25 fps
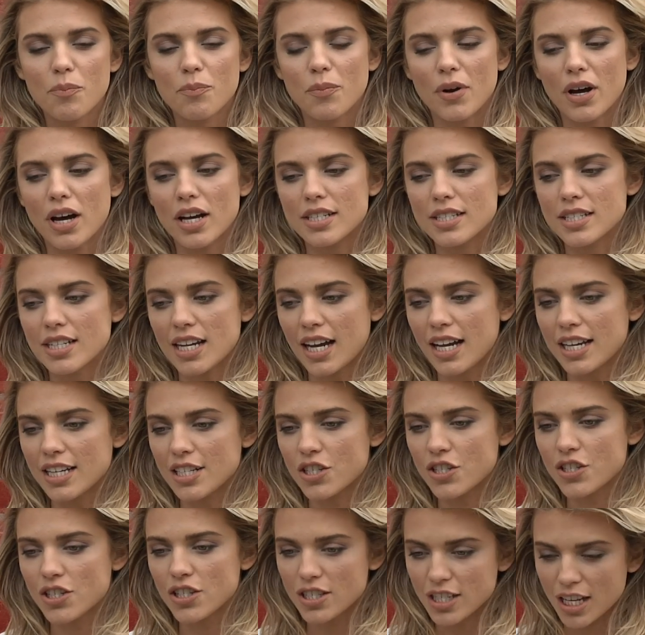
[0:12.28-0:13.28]
But I
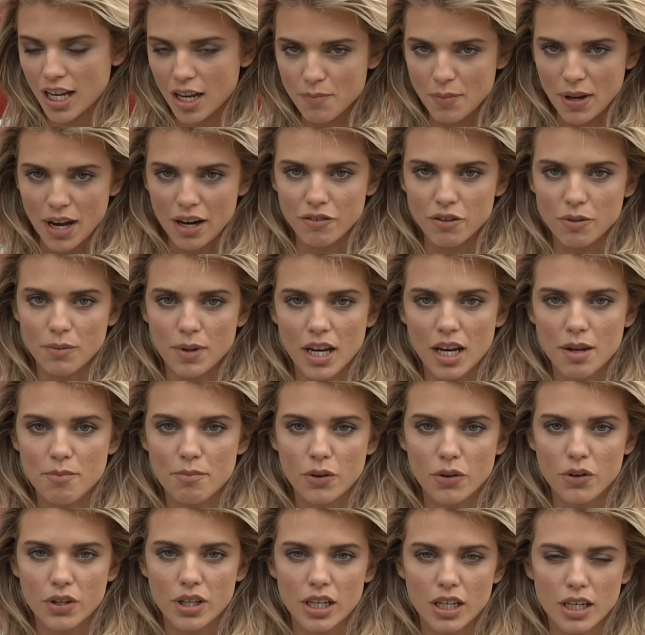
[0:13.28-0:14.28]
just got back from
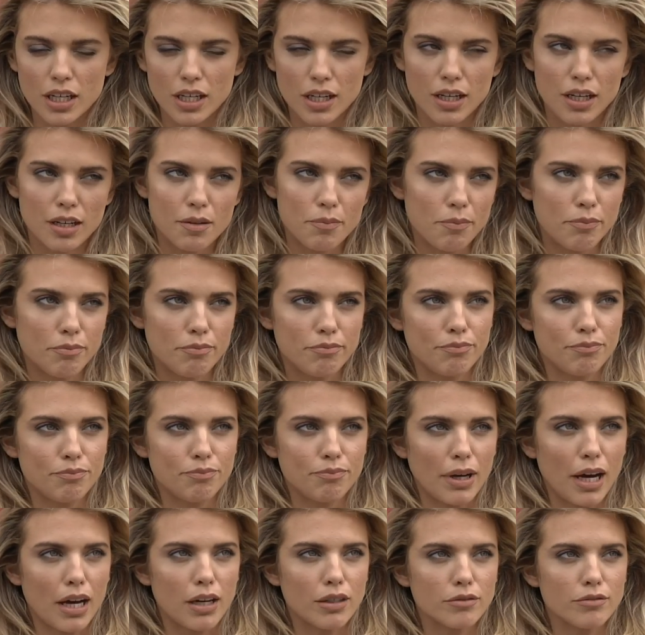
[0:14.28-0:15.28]
Cambodia
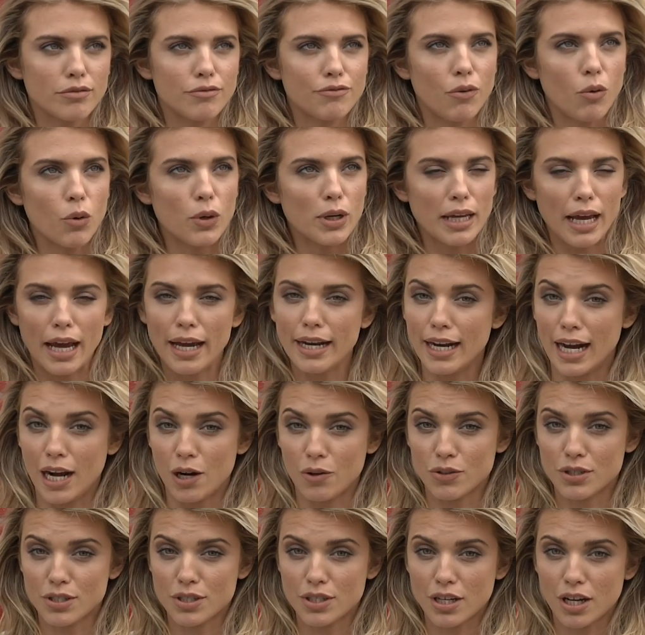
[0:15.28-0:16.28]
about 48
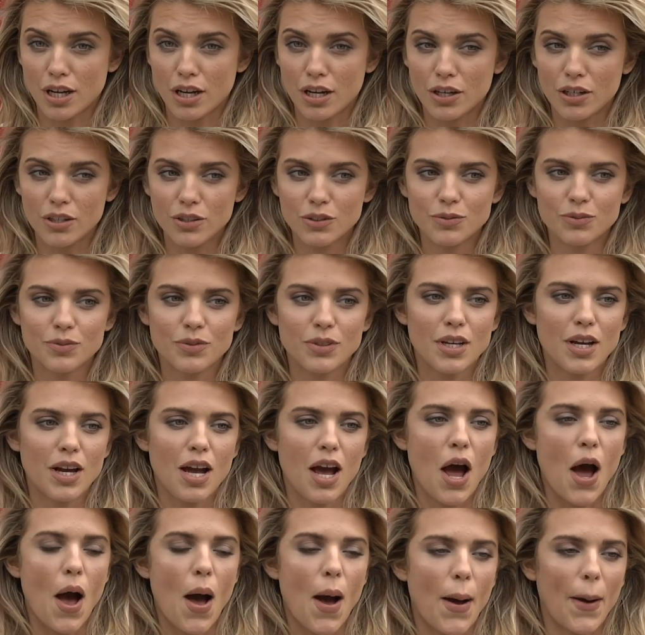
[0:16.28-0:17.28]
hours ago.
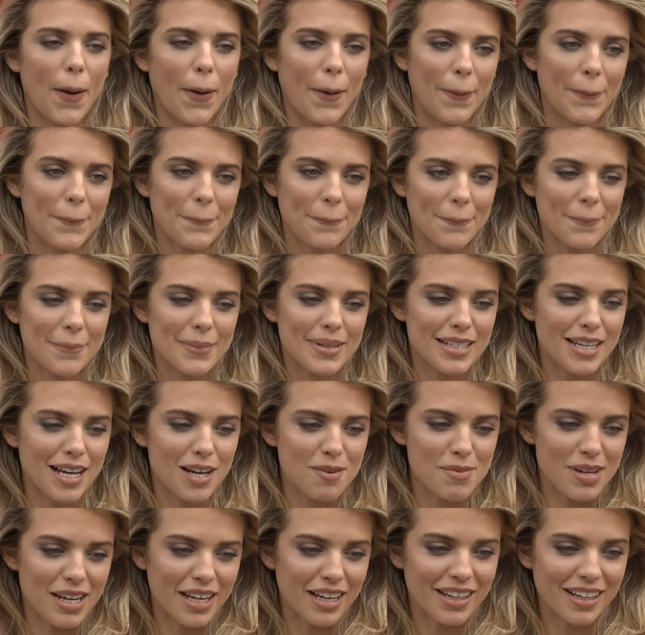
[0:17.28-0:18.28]
Um,
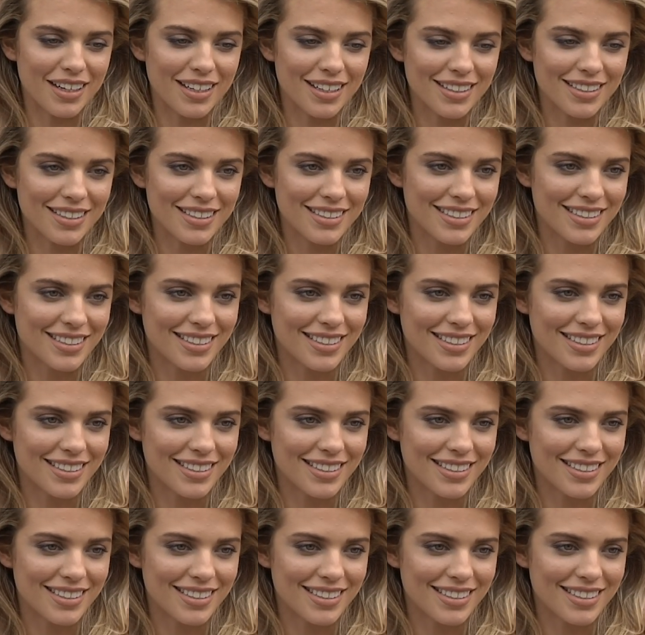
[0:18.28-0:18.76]
come here.